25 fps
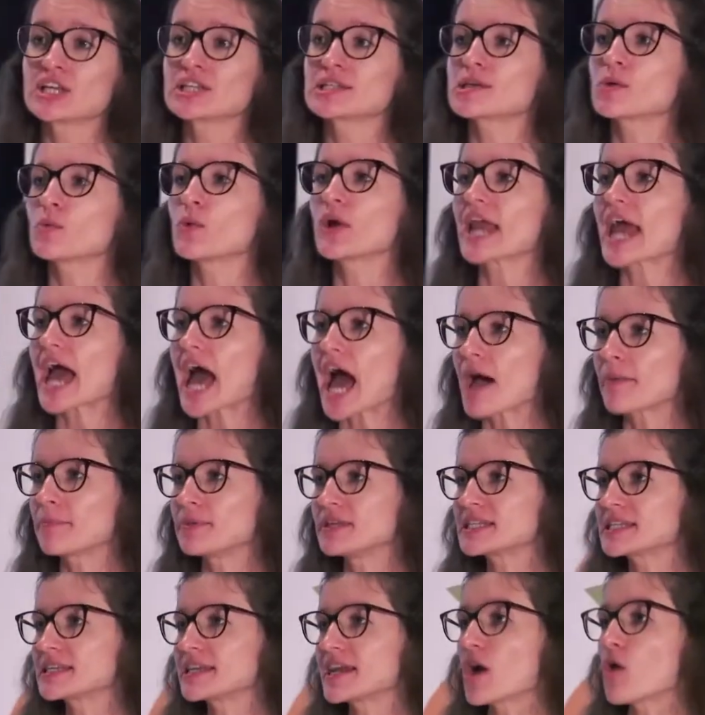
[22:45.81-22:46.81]
So what
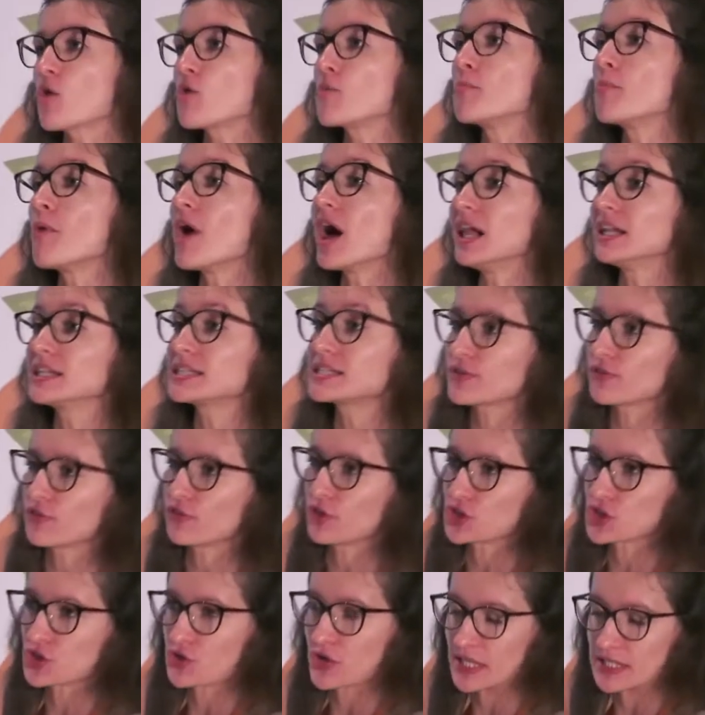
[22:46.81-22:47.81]
happens in our
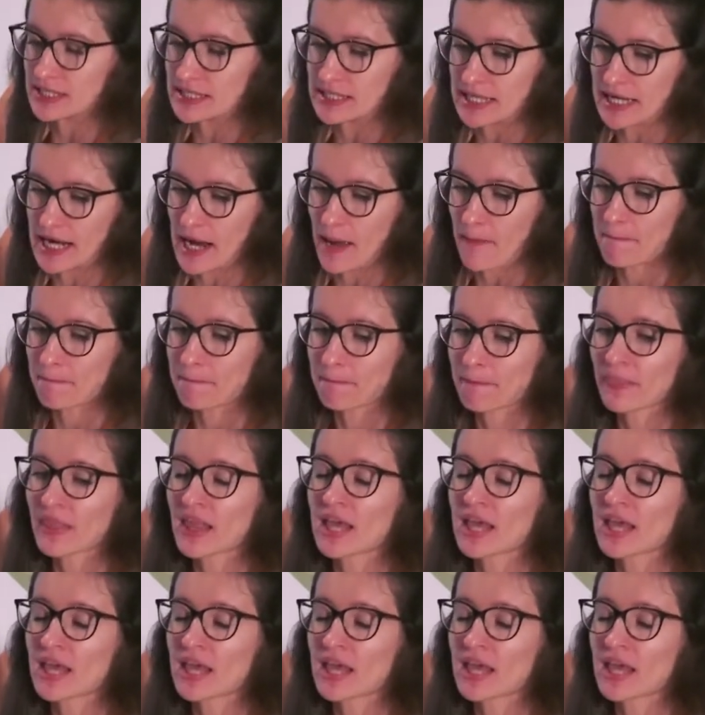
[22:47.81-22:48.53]
multi-feature instant app?